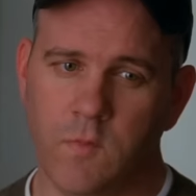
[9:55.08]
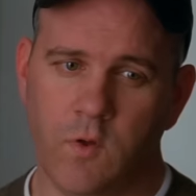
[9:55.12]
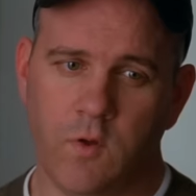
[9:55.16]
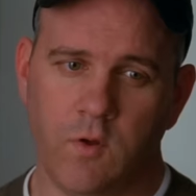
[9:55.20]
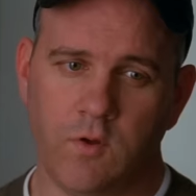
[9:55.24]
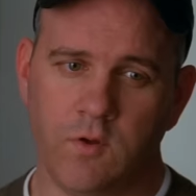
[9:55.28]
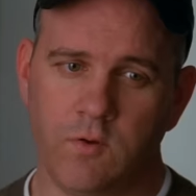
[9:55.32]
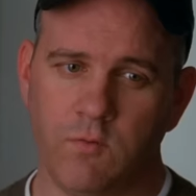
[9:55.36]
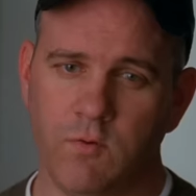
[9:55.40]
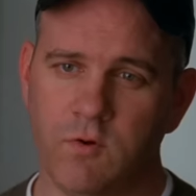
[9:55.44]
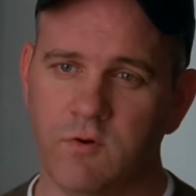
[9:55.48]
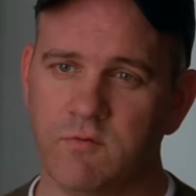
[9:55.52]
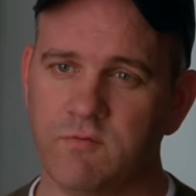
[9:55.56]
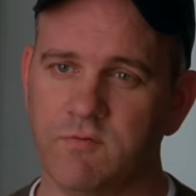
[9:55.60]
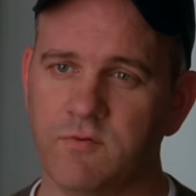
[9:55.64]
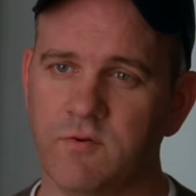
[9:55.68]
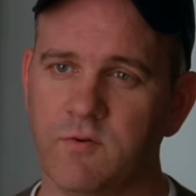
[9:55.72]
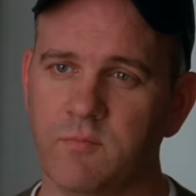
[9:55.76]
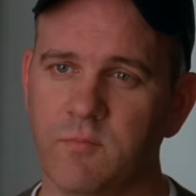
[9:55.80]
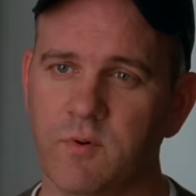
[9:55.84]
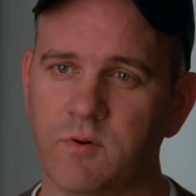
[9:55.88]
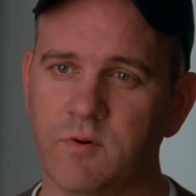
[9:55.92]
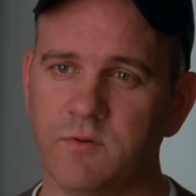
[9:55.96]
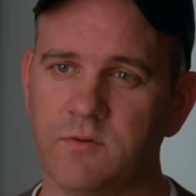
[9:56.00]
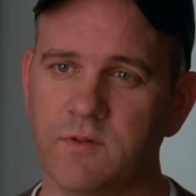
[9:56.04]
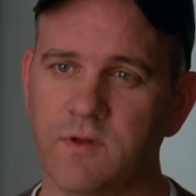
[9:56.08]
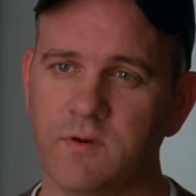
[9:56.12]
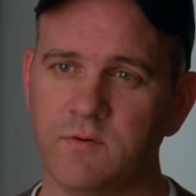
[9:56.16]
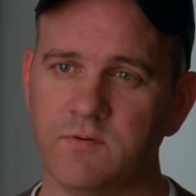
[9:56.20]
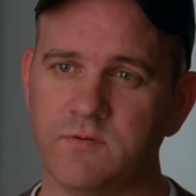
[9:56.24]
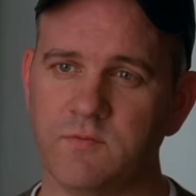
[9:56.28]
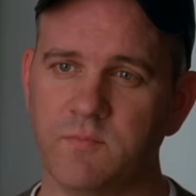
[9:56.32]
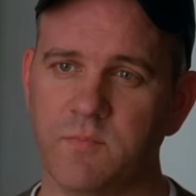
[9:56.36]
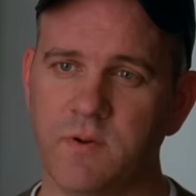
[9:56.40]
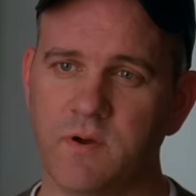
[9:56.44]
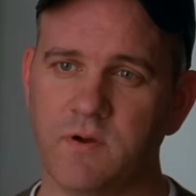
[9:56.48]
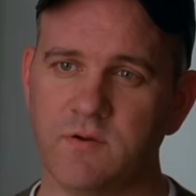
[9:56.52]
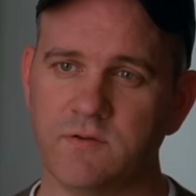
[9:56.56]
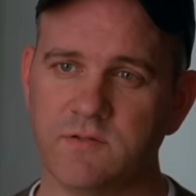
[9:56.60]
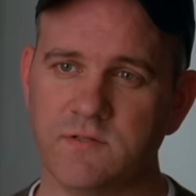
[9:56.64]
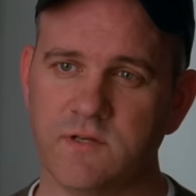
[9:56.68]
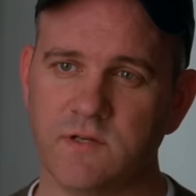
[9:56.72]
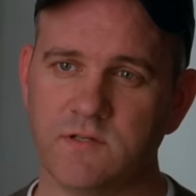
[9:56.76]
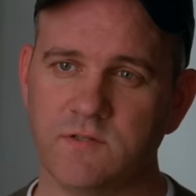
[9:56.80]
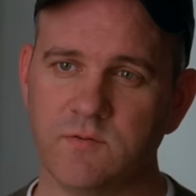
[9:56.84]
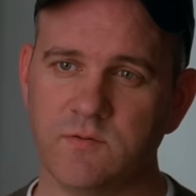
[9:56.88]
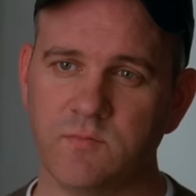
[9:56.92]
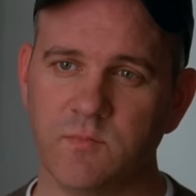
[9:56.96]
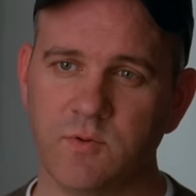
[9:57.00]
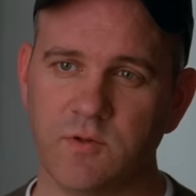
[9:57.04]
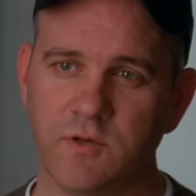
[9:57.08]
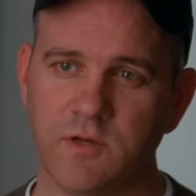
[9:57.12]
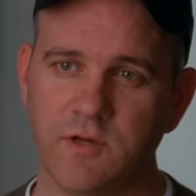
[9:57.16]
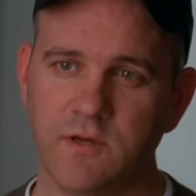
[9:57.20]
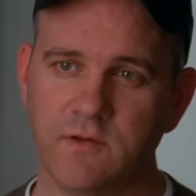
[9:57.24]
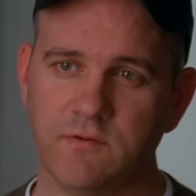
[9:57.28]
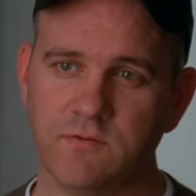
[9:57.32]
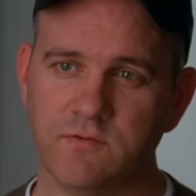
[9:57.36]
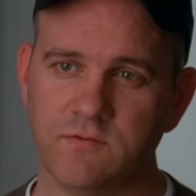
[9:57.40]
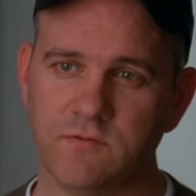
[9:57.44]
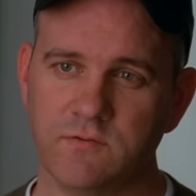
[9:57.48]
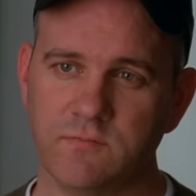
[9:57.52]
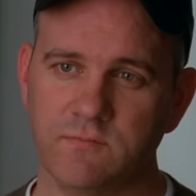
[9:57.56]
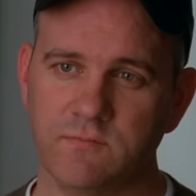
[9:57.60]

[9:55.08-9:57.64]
All you wanted for your birthday was a pair of sensible heels.